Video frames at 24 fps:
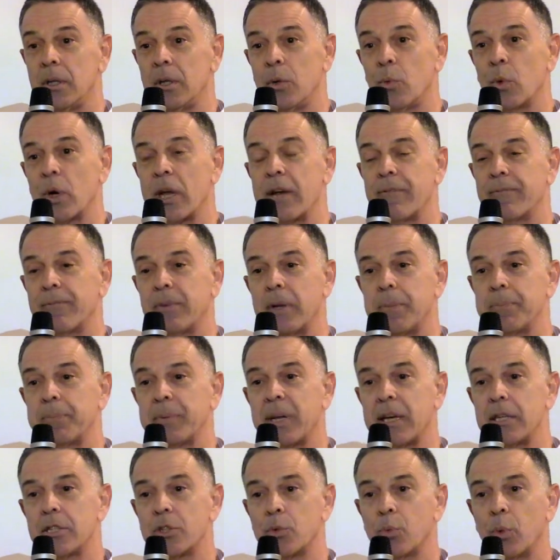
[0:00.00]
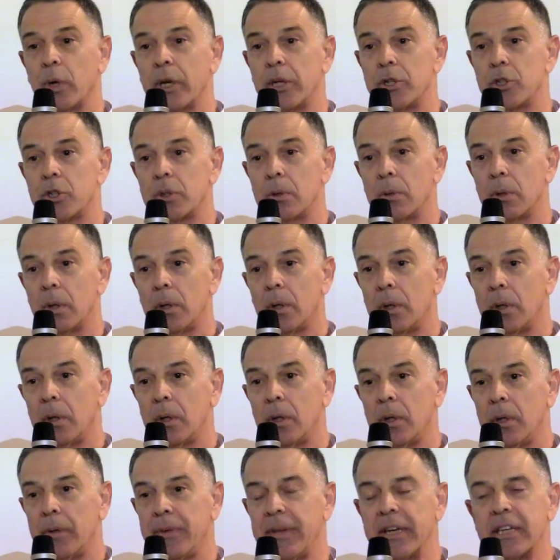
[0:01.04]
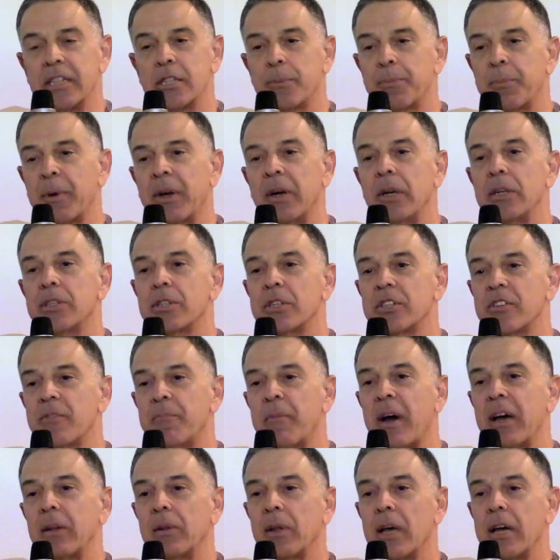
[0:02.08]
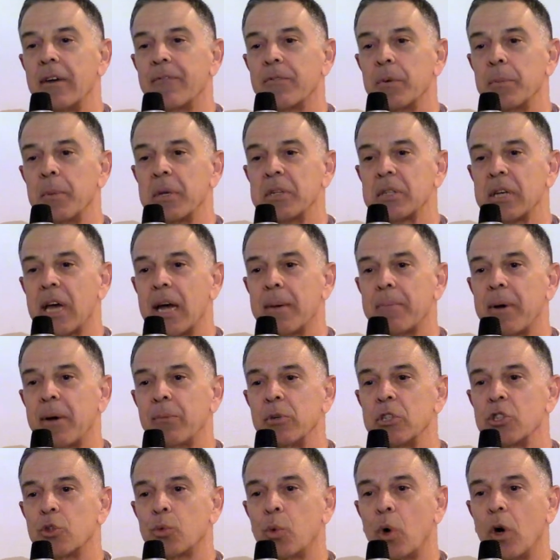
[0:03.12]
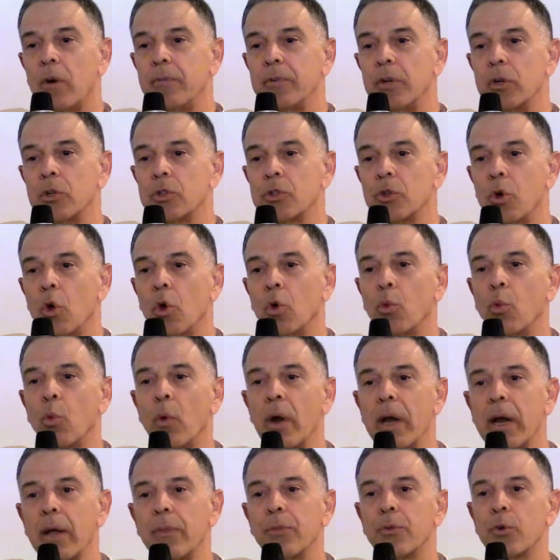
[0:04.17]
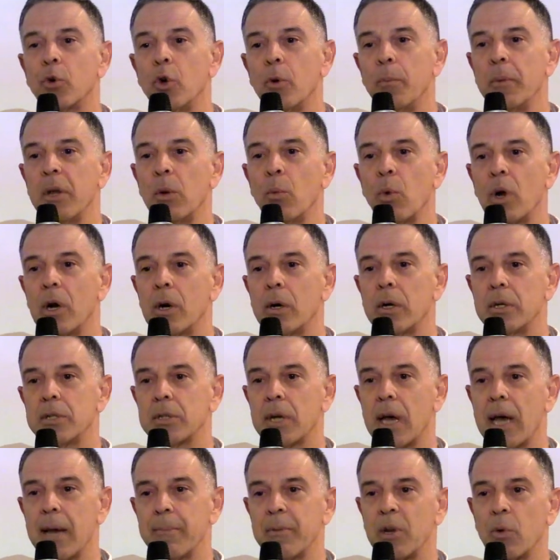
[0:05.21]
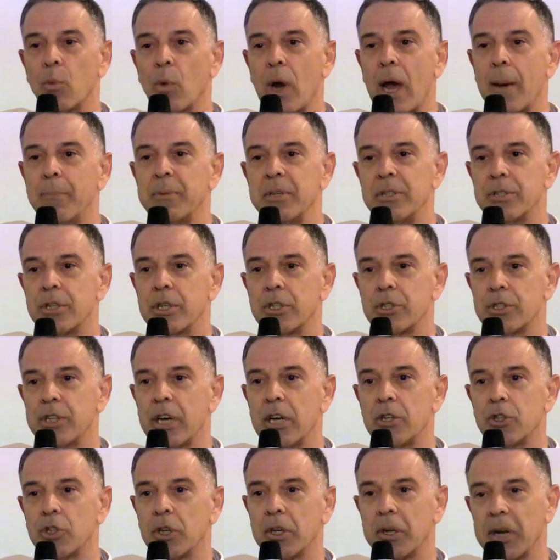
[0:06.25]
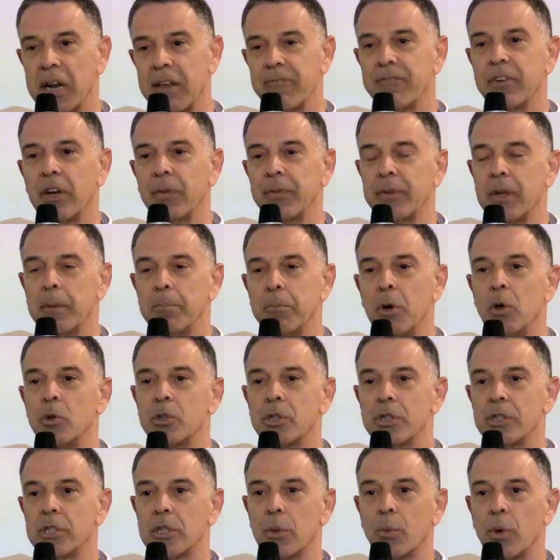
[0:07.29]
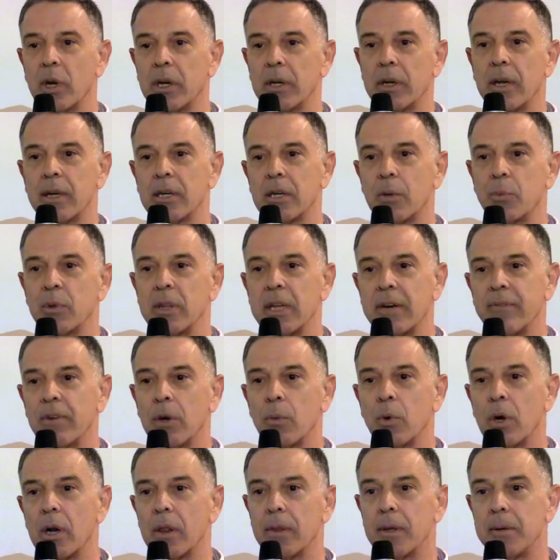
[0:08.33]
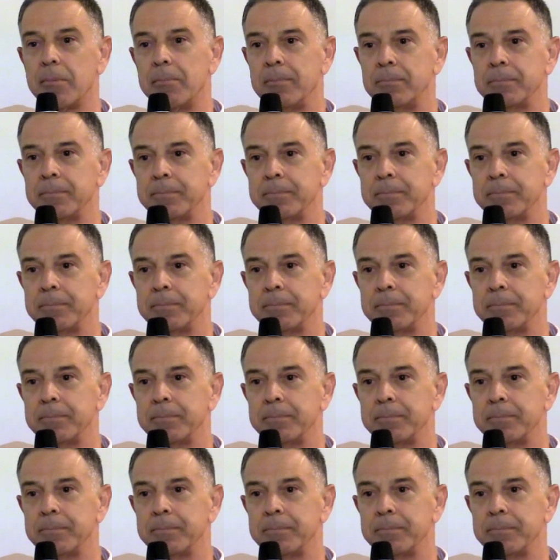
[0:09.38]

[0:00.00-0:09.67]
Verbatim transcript: When I flipped that switch, the experiences of my life from the time I was 12 years old ran through me one at a time in rapid succession, and I felt the emotions that were connected with every one of them.